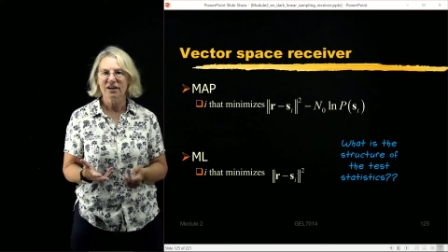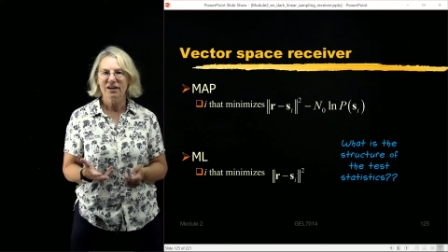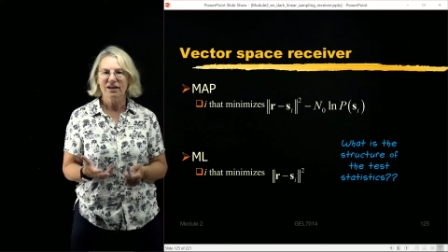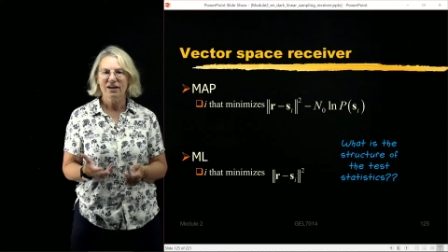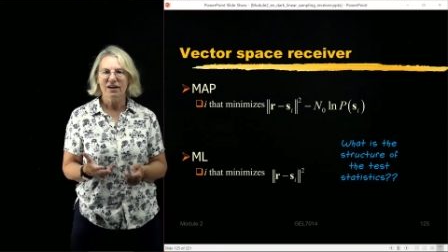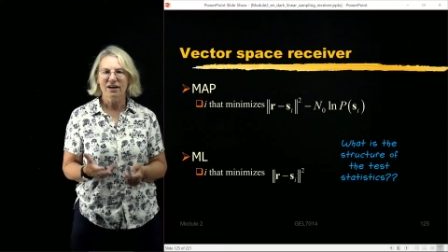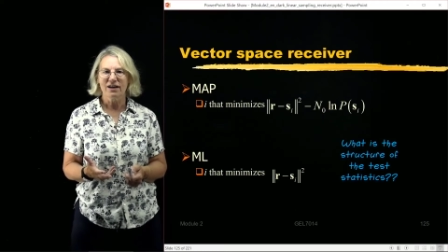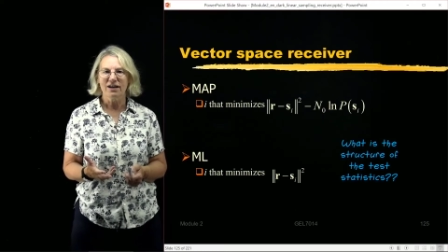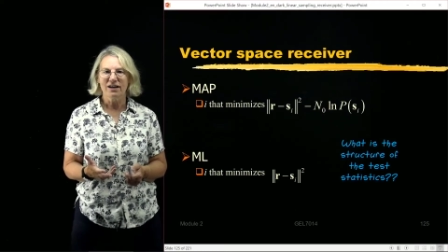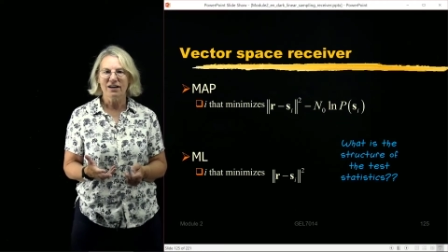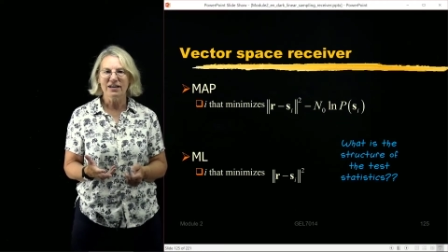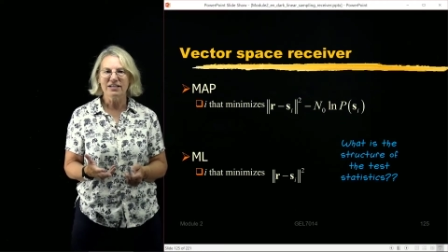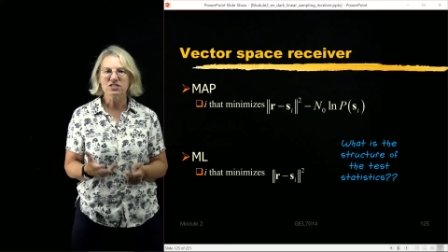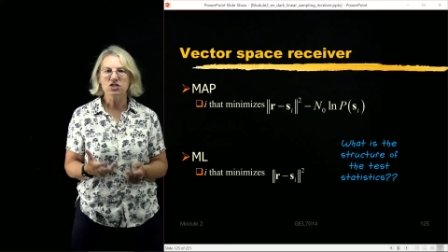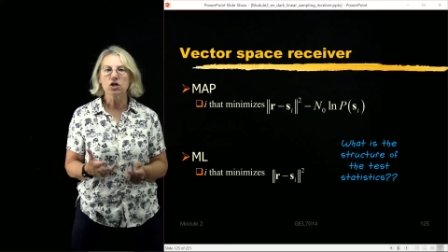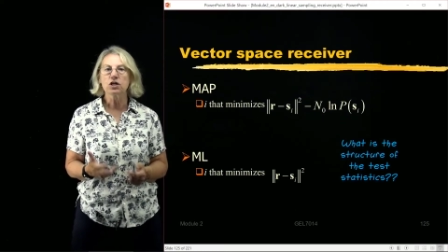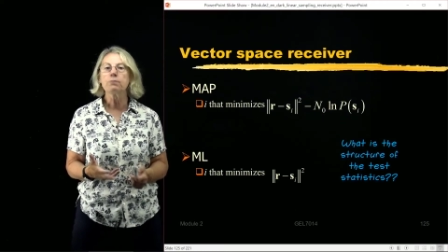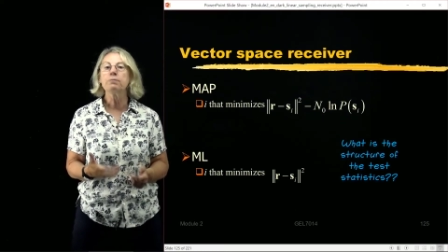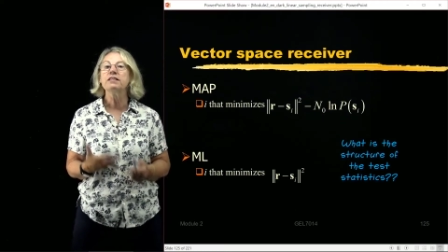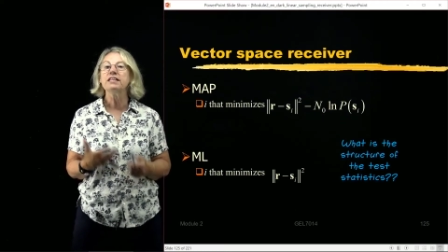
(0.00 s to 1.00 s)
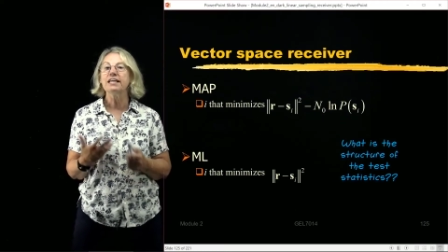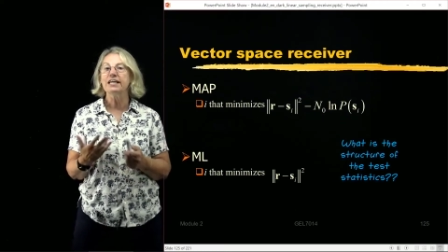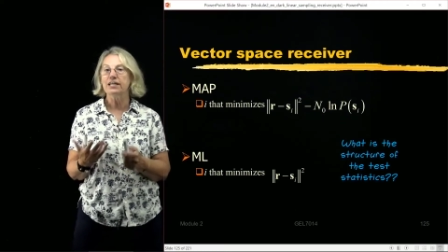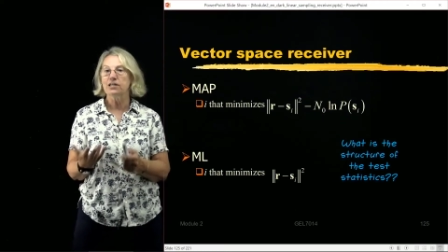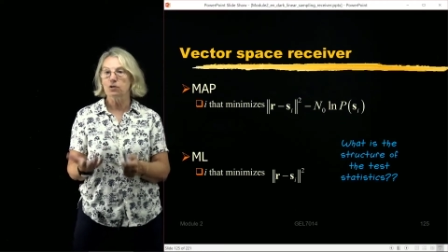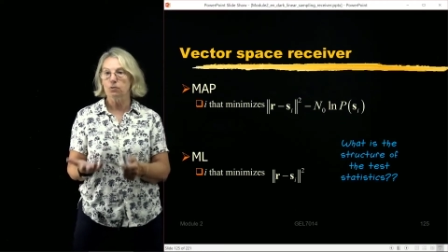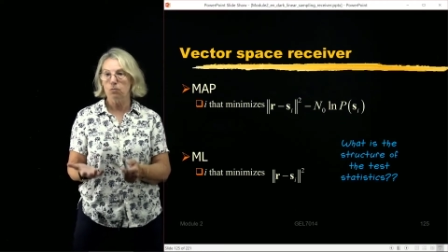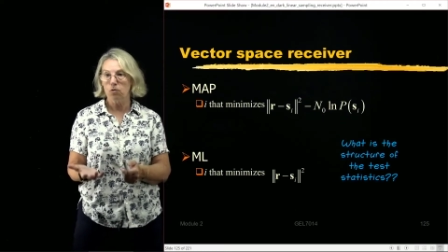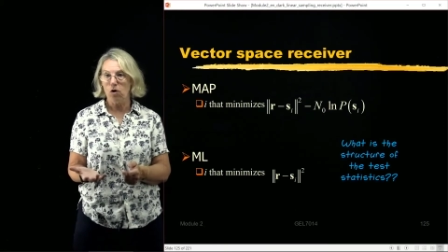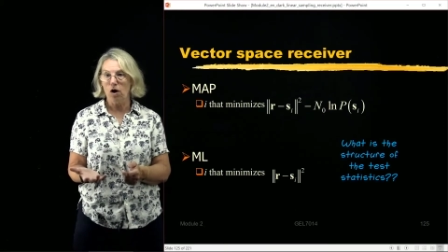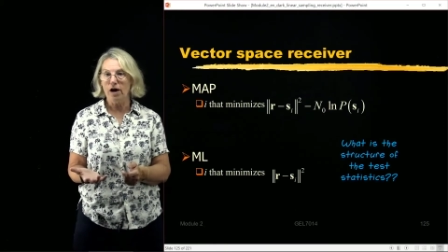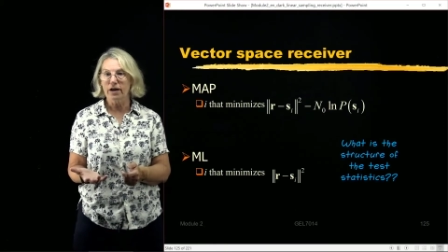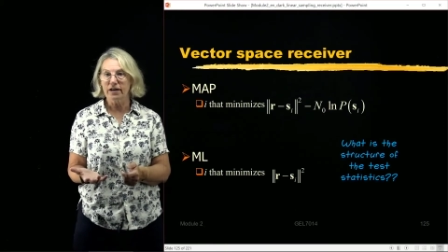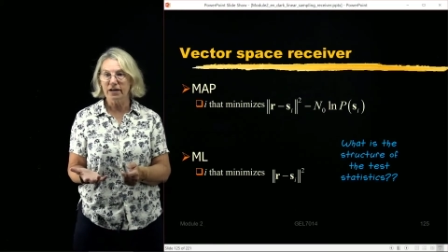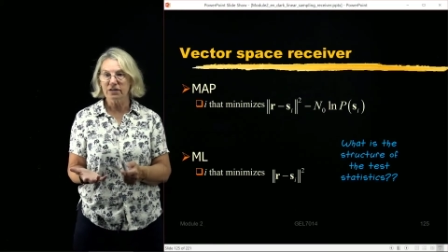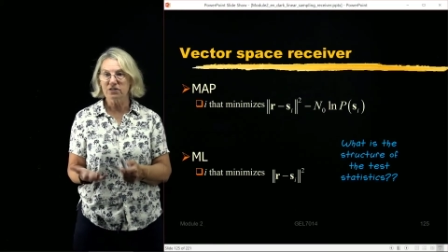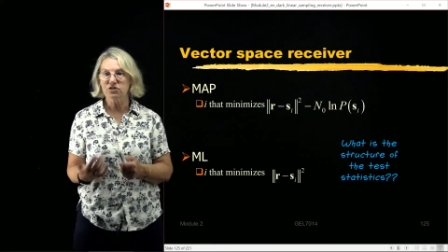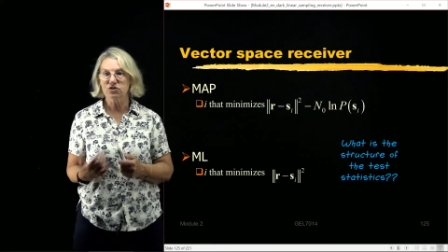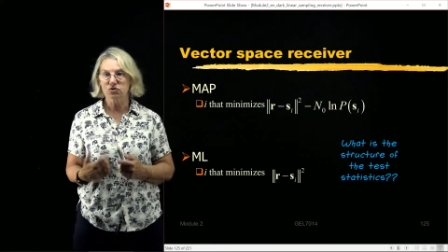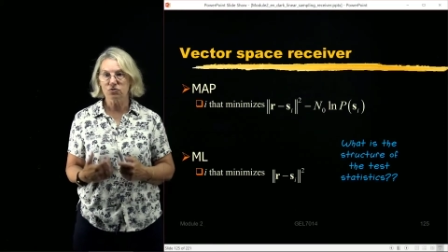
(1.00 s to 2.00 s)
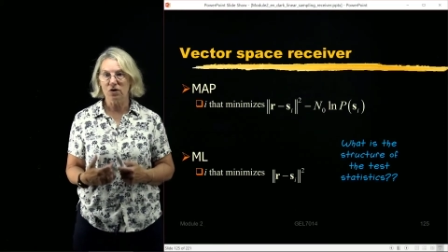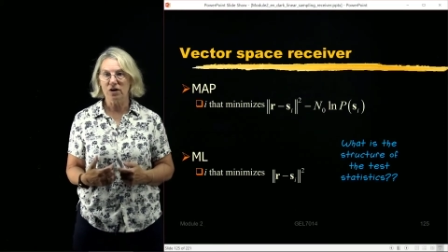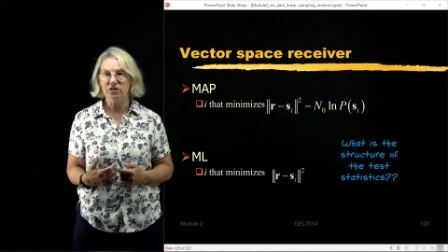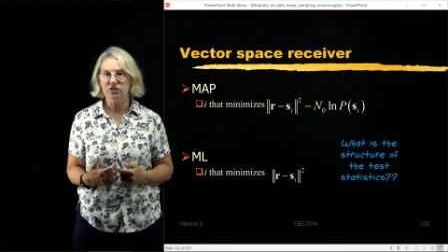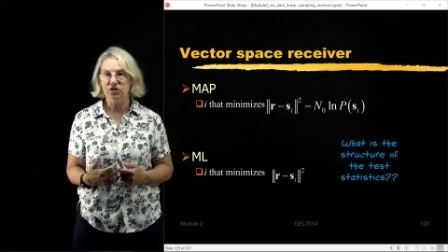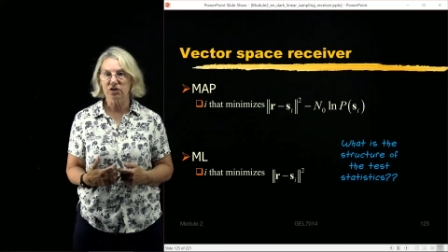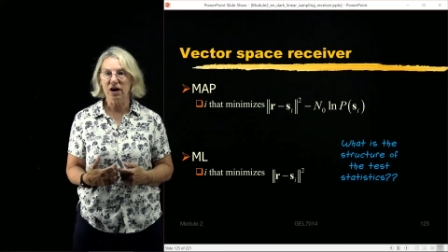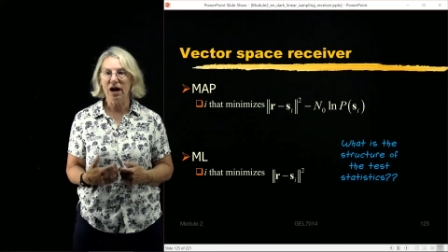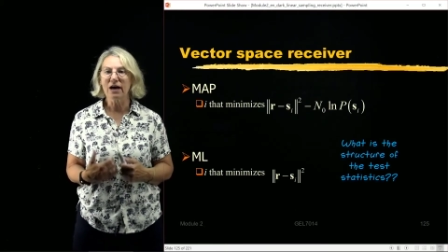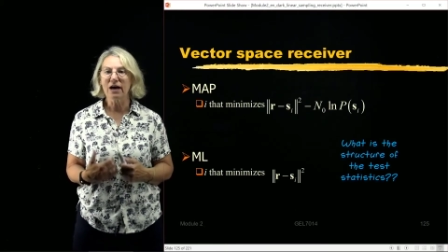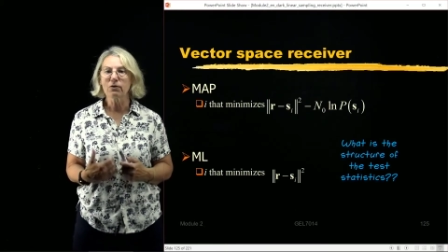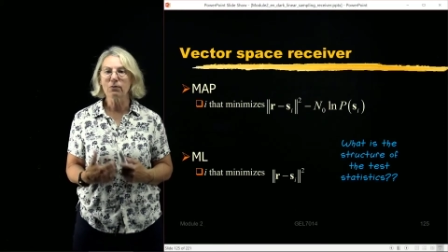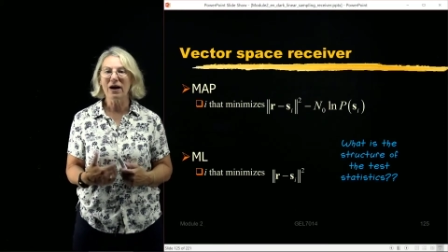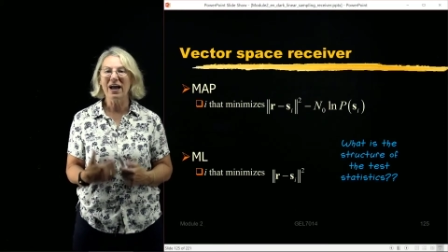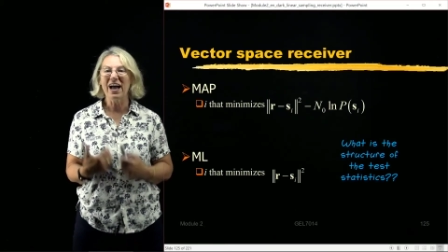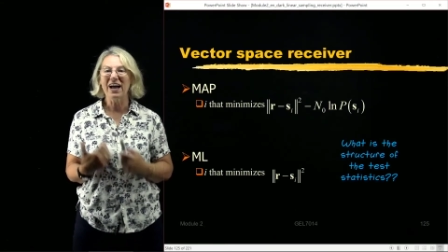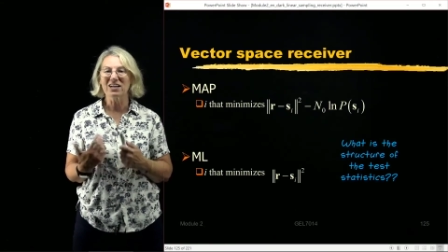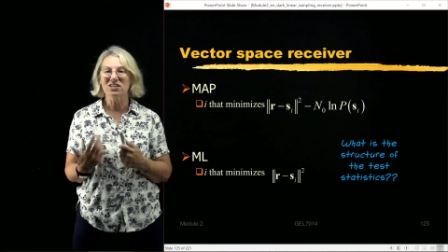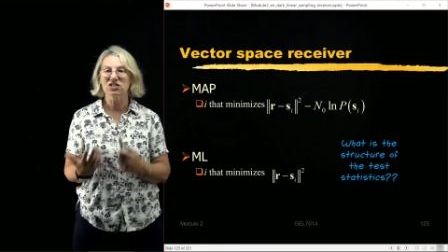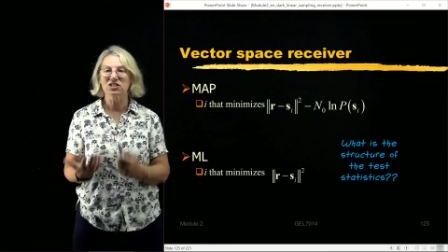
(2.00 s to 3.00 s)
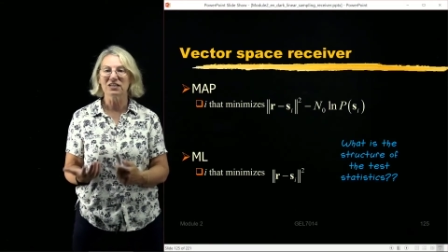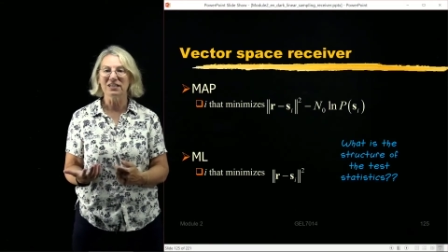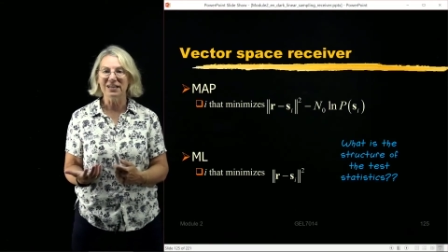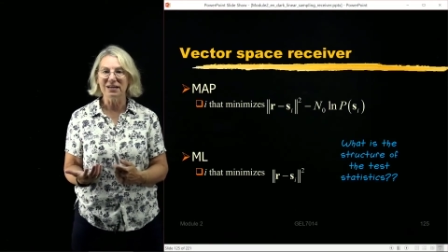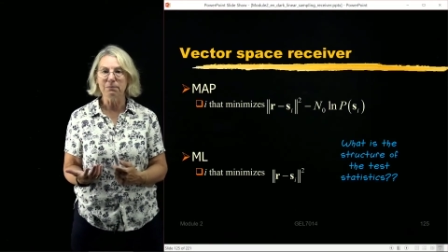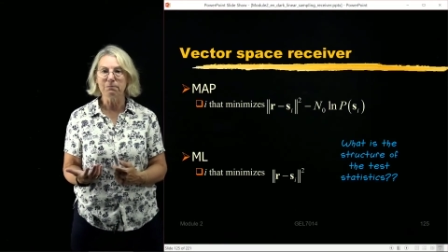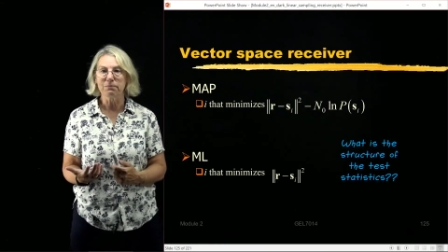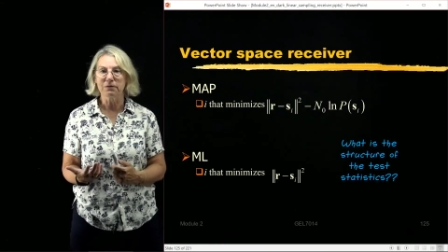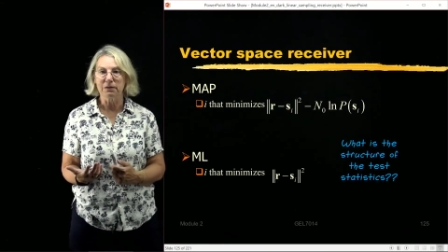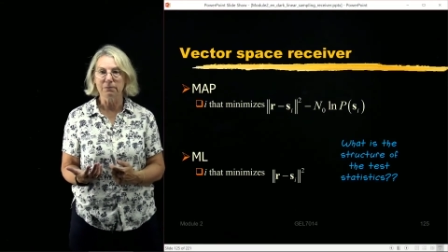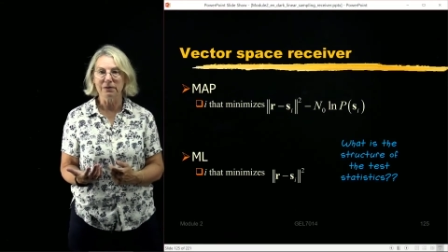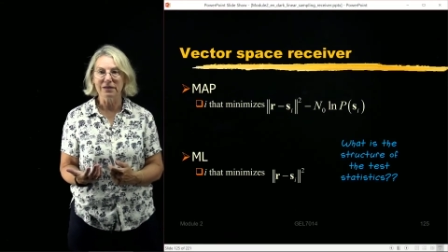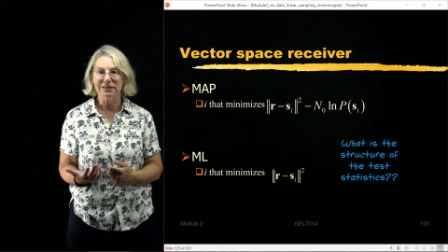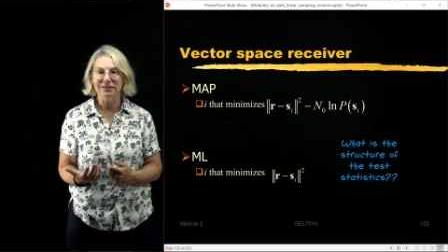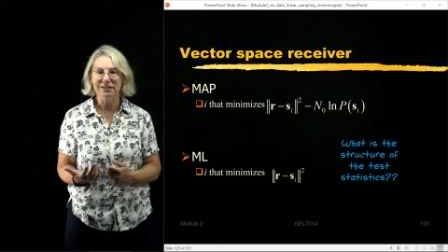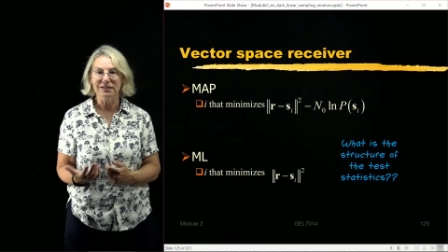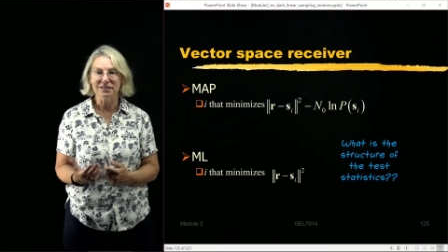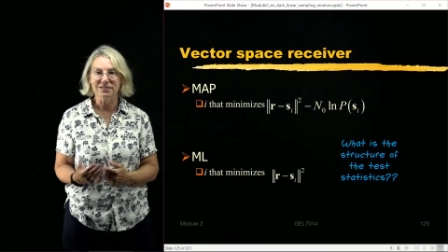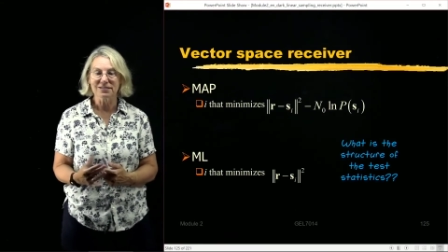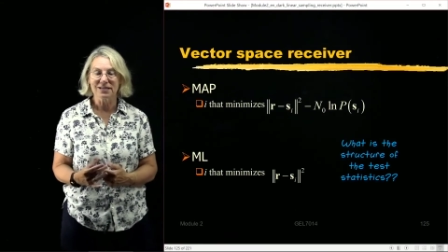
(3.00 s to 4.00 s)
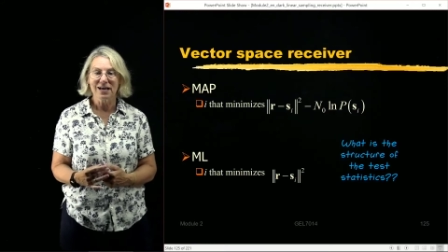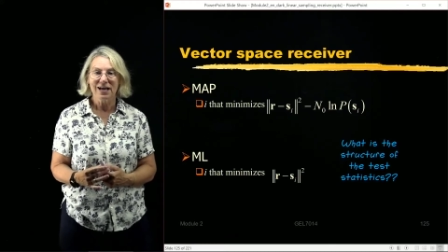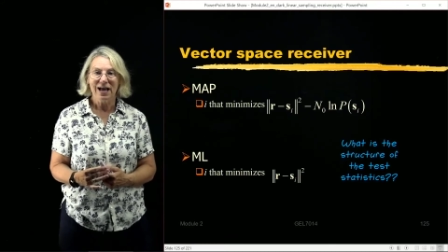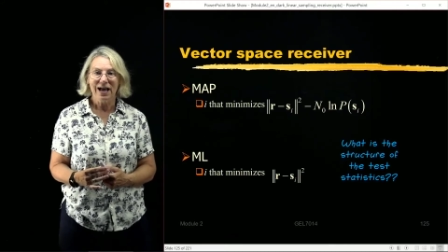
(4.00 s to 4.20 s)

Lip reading: It's going to be the inner product structure. How do I actually implement this?